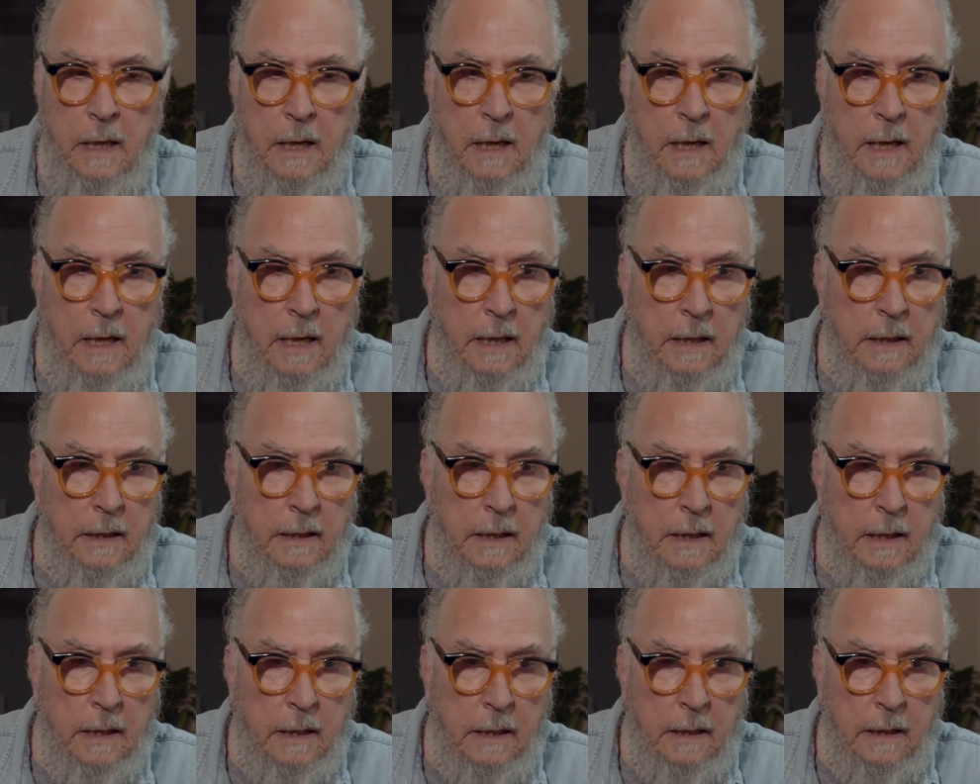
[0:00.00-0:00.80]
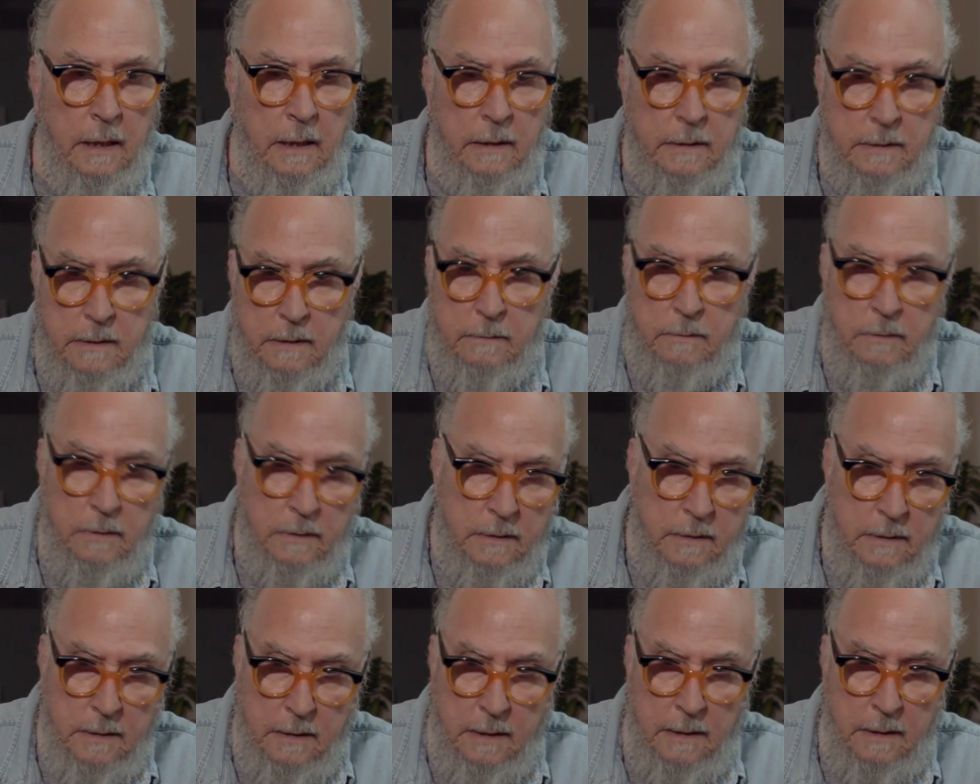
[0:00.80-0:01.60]
and I said,
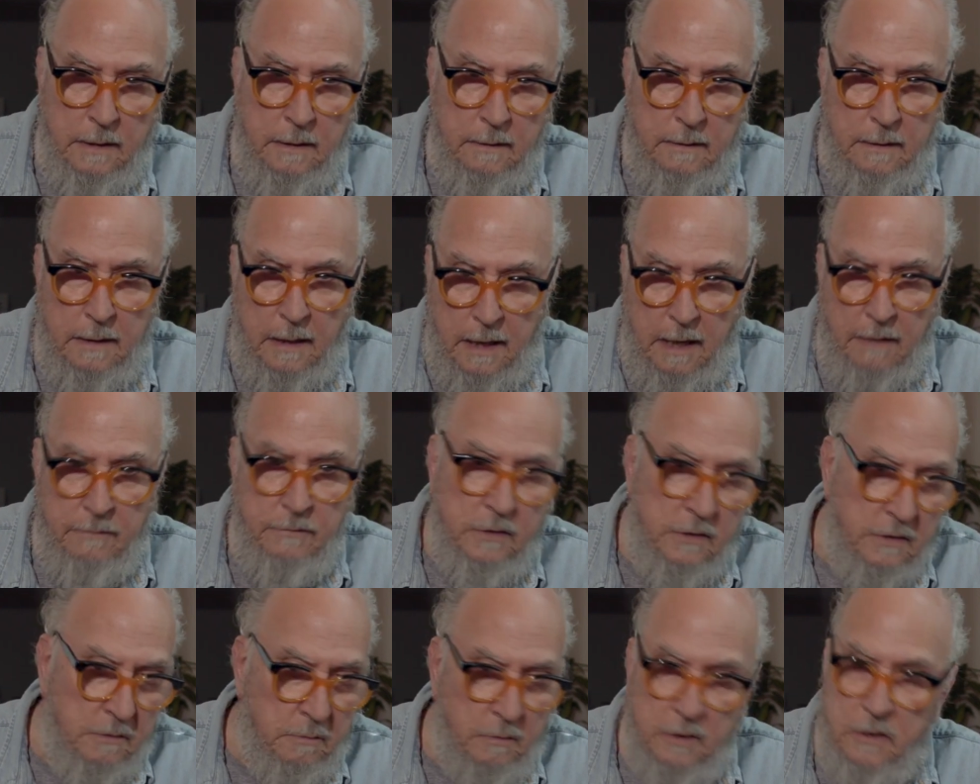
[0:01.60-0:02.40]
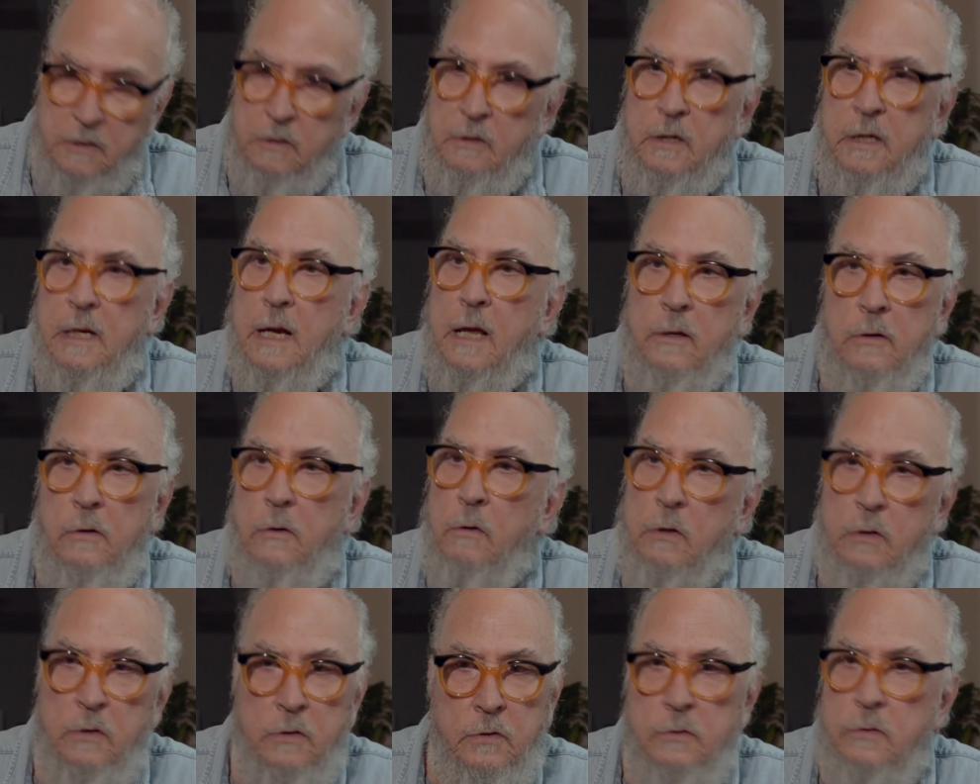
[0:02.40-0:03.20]
well, I have this material and I don't know
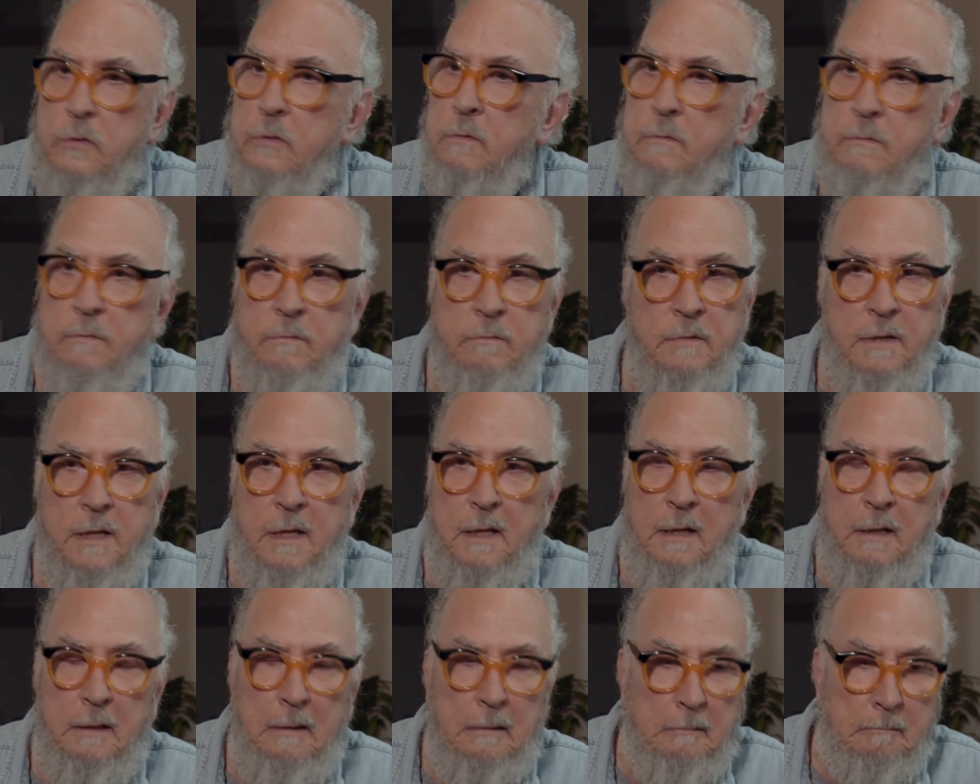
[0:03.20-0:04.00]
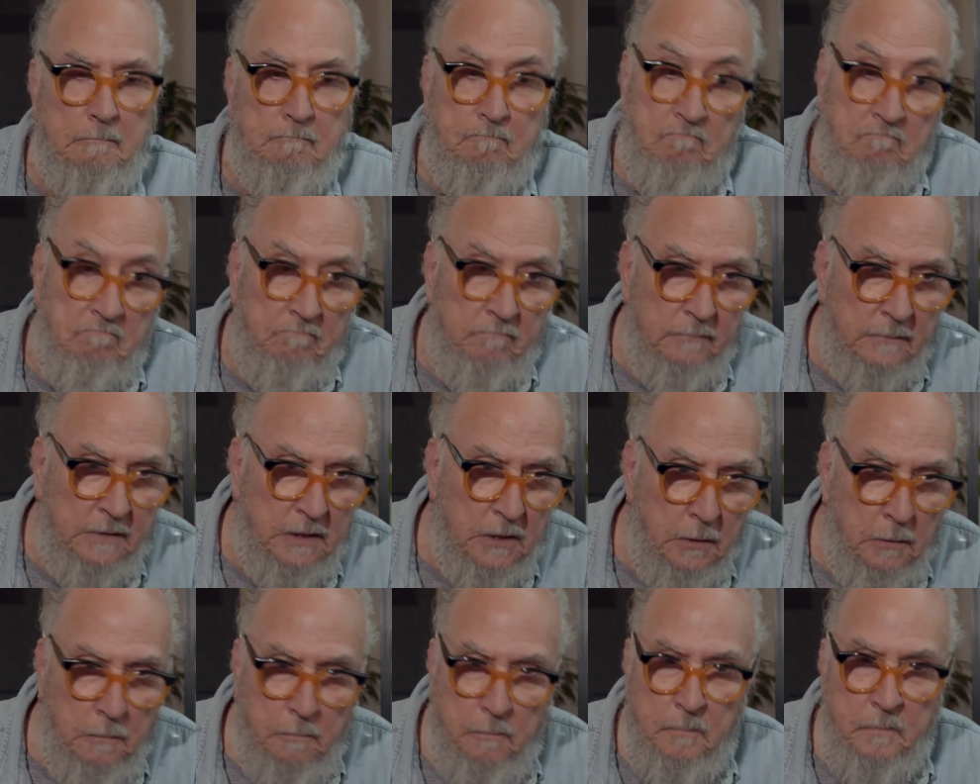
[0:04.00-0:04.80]
what to
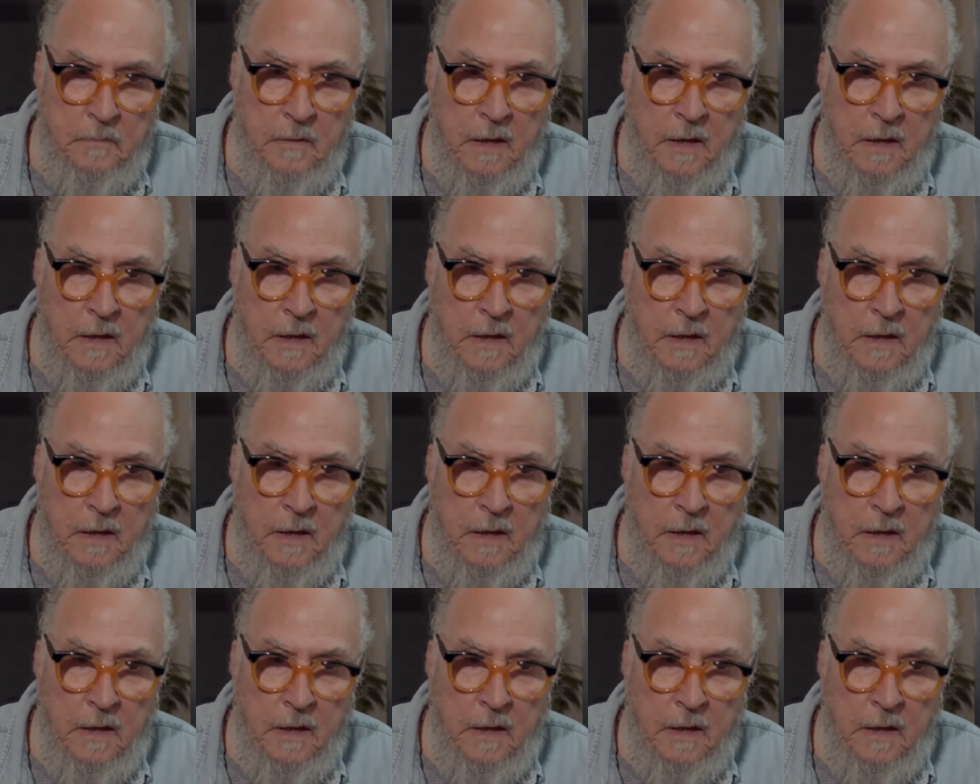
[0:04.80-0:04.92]
do.